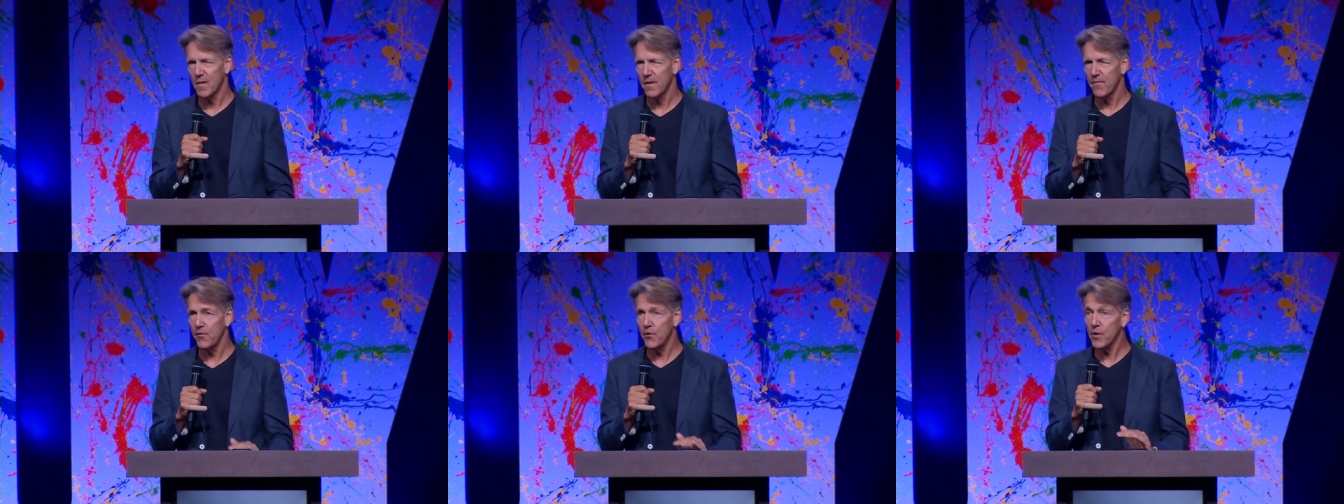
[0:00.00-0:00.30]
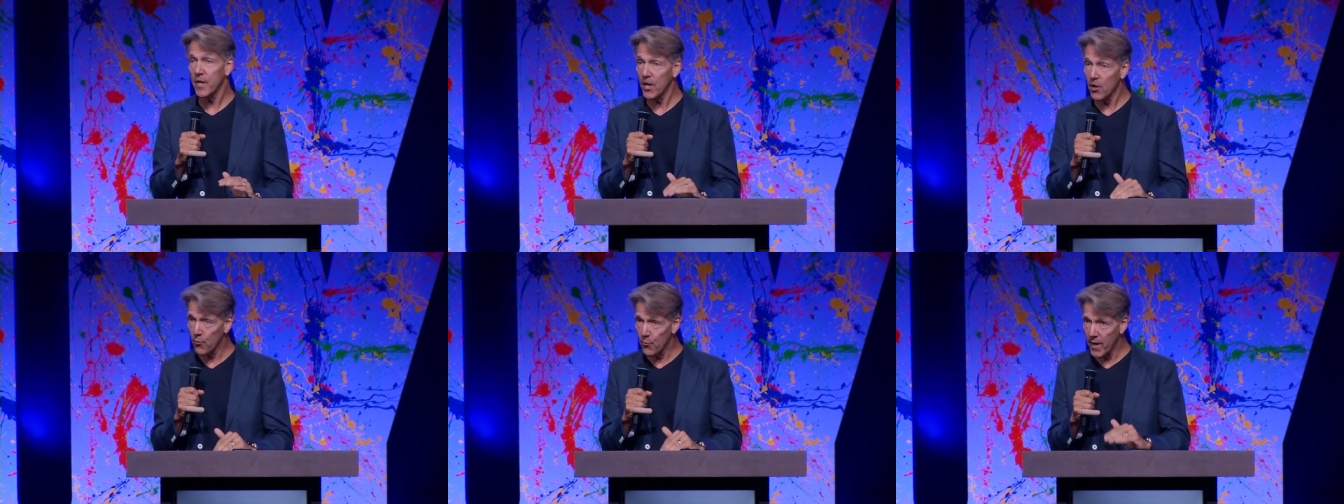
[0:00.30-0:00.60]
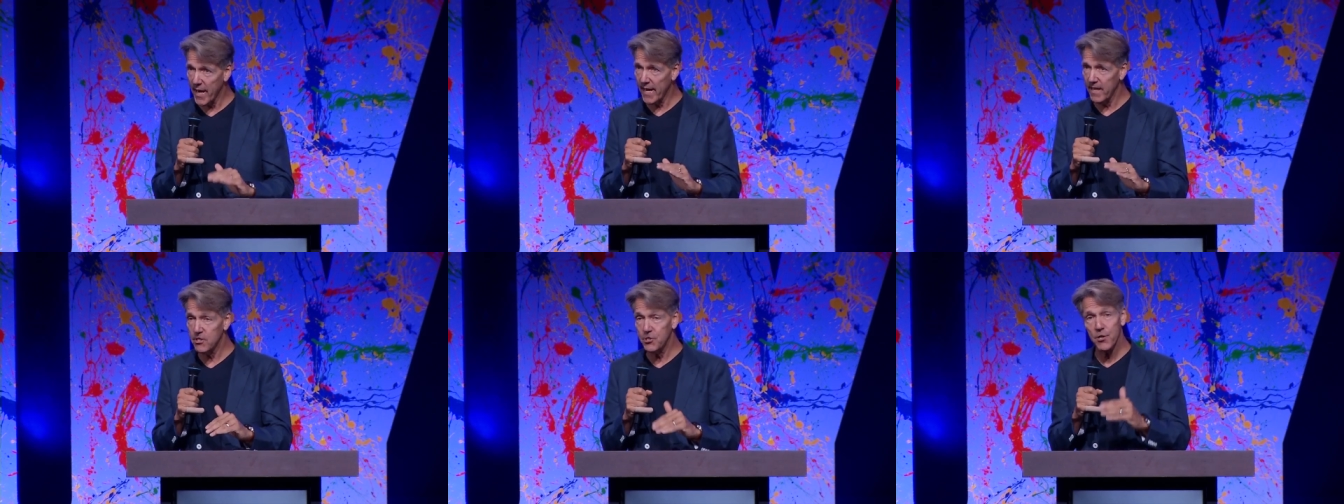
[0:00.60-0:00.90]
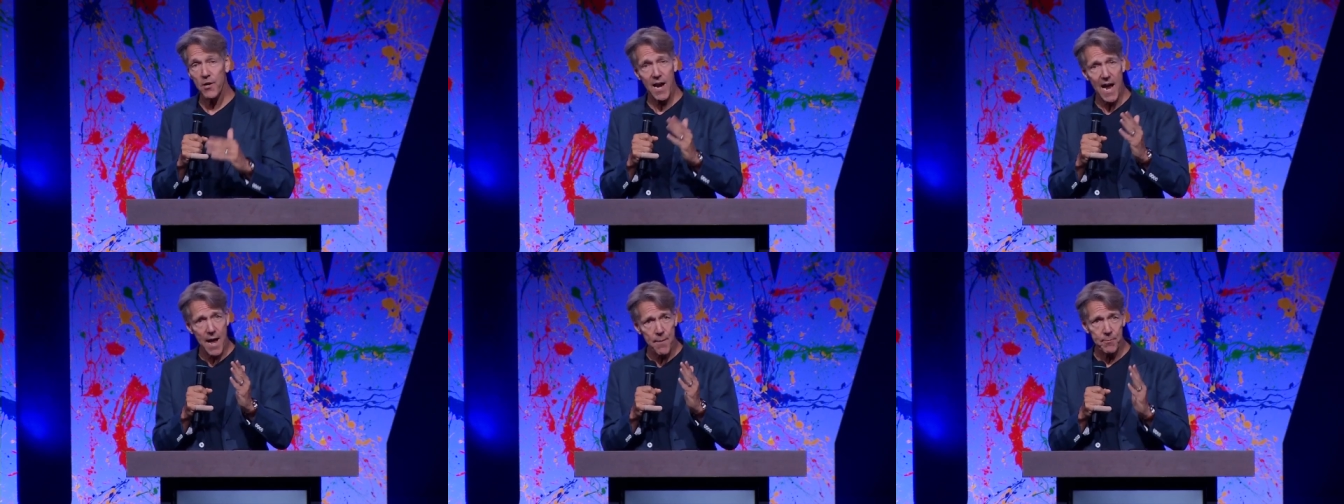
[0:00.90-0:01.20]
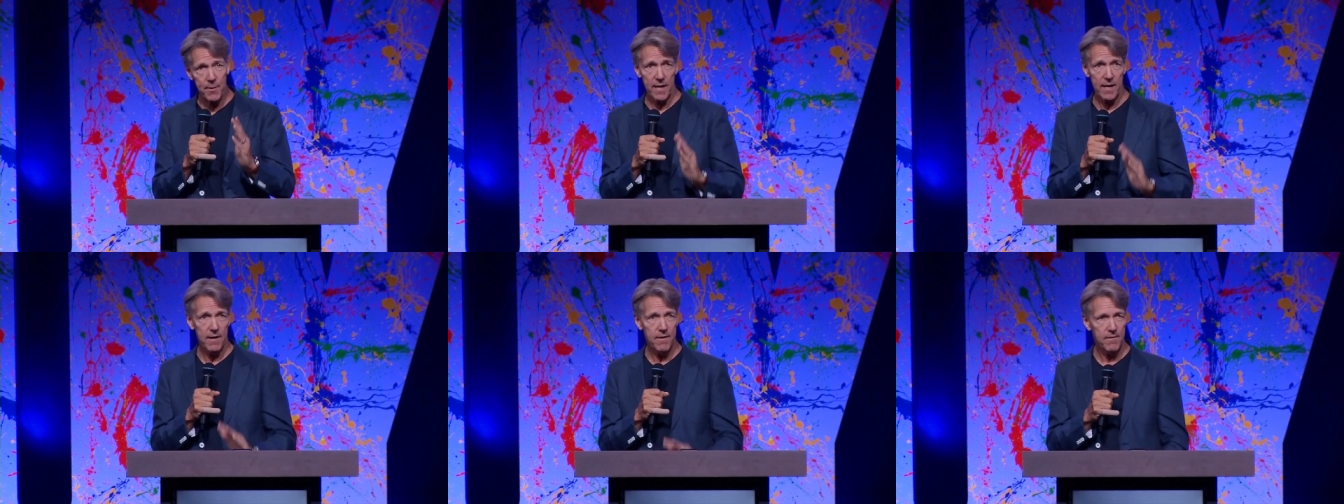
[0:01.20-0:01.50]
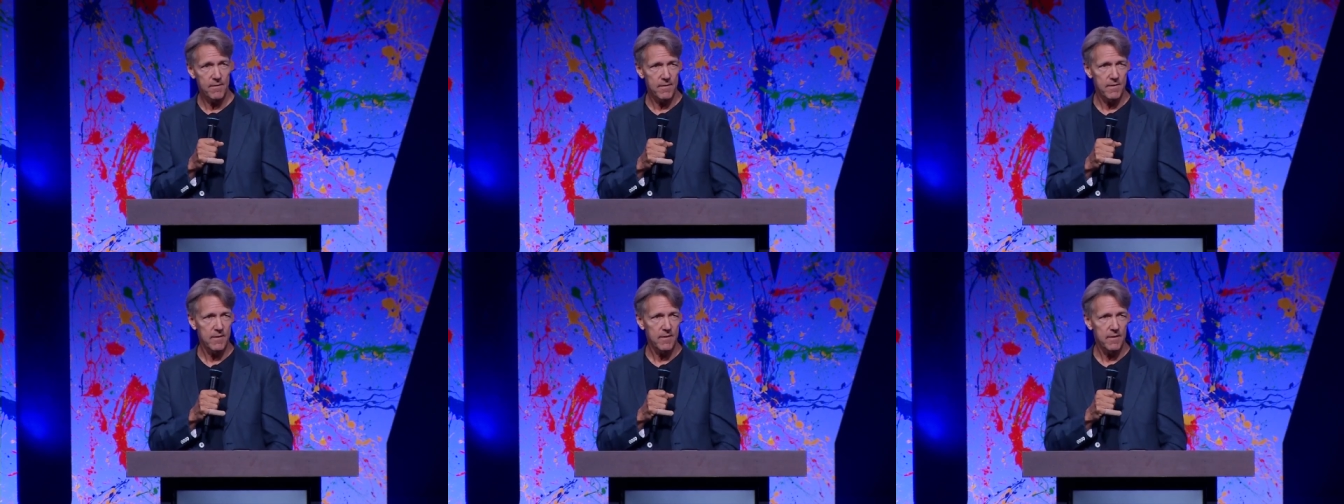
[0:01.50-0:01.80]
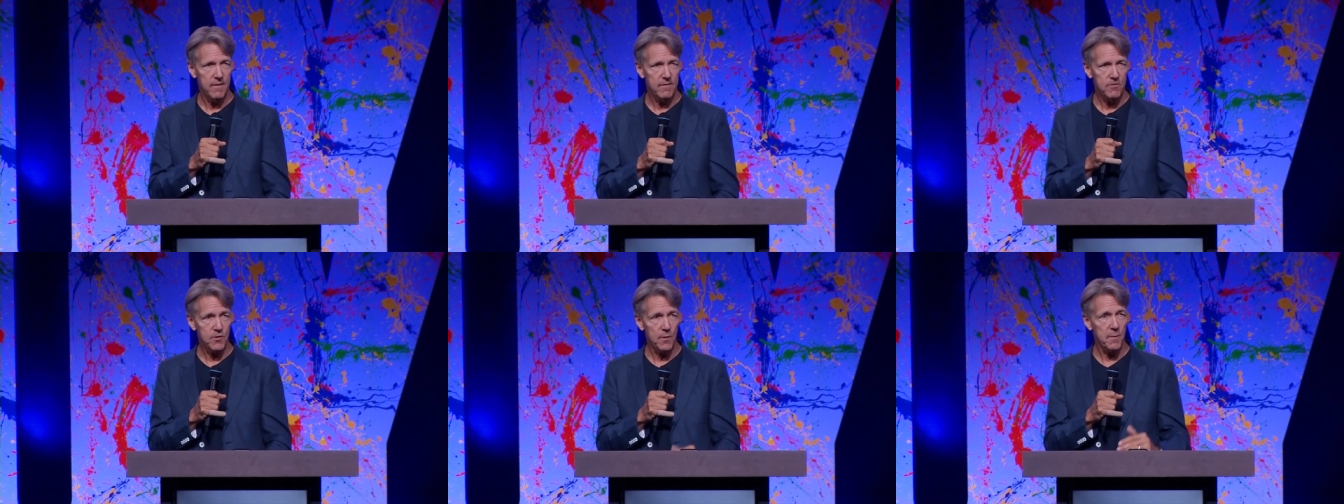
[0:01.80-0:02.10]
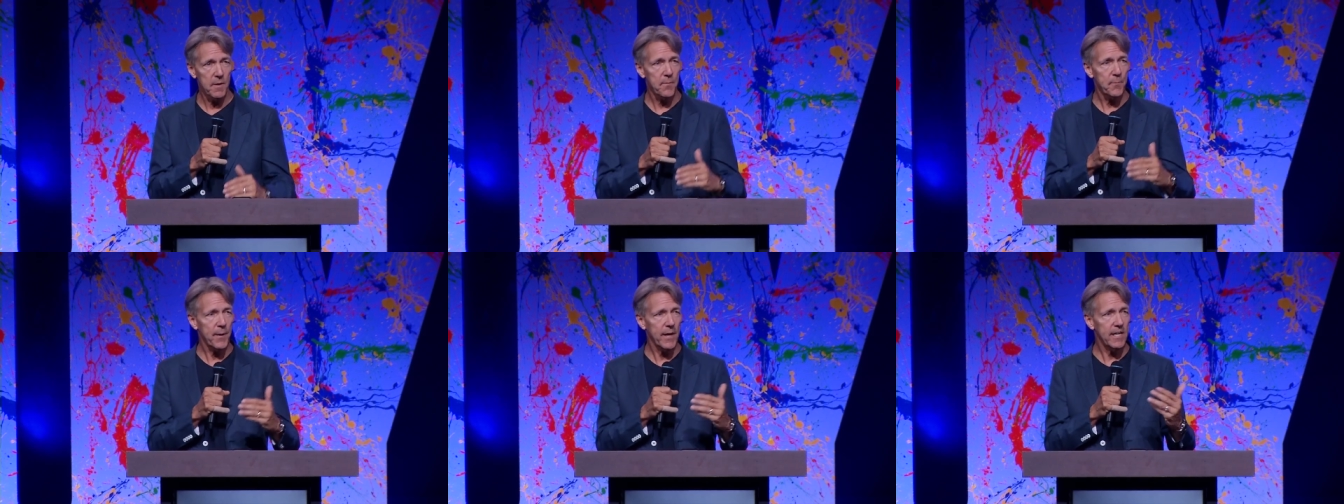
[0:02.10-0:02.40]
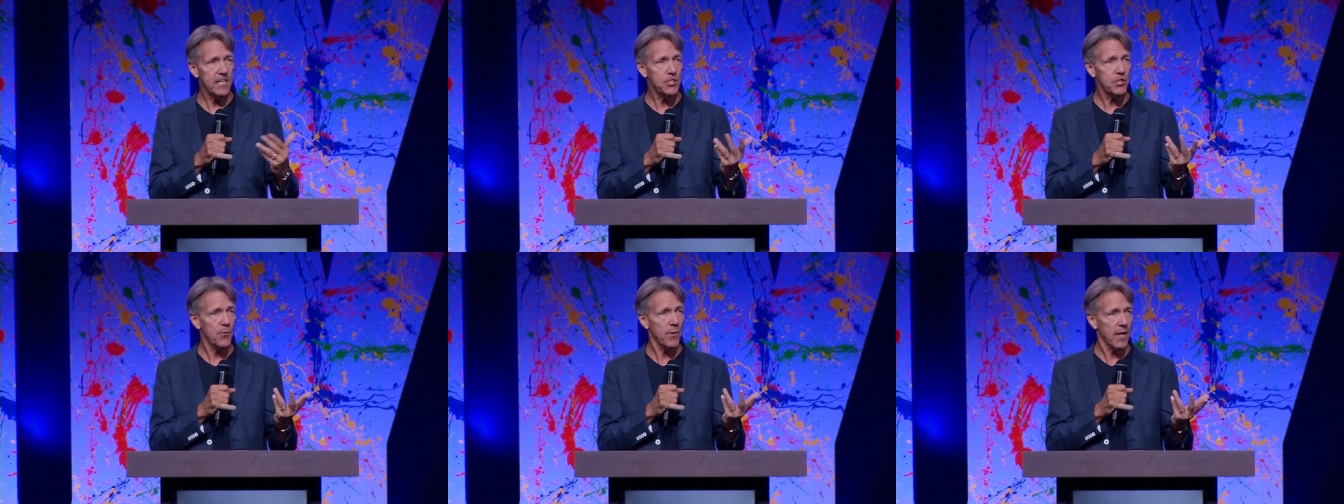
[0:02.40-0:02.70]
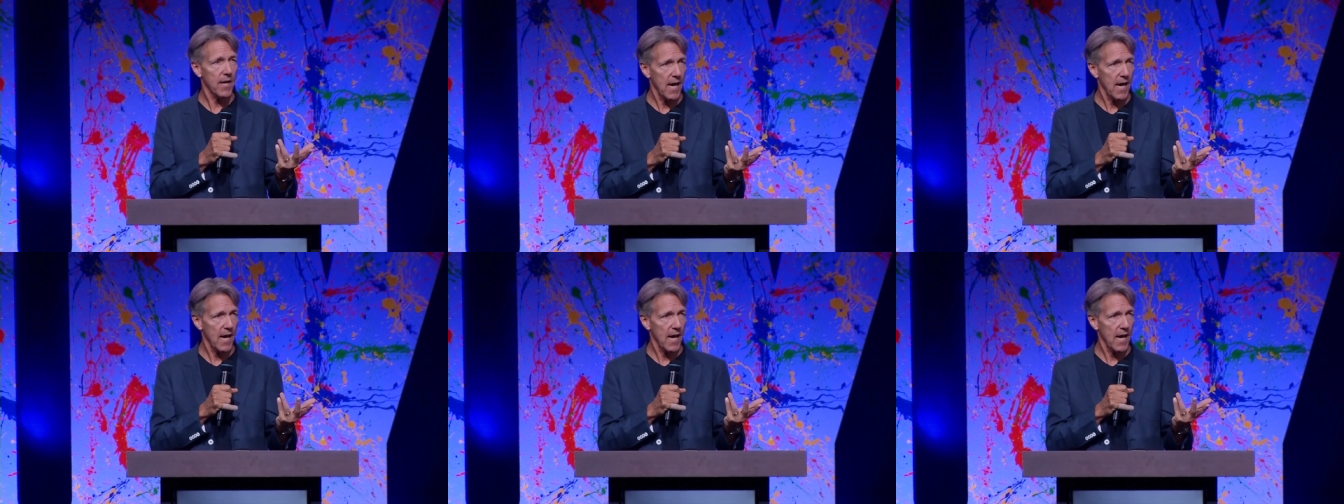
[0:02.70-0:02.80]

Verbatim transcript: If you get a raise, you're happy. Somebody pays you a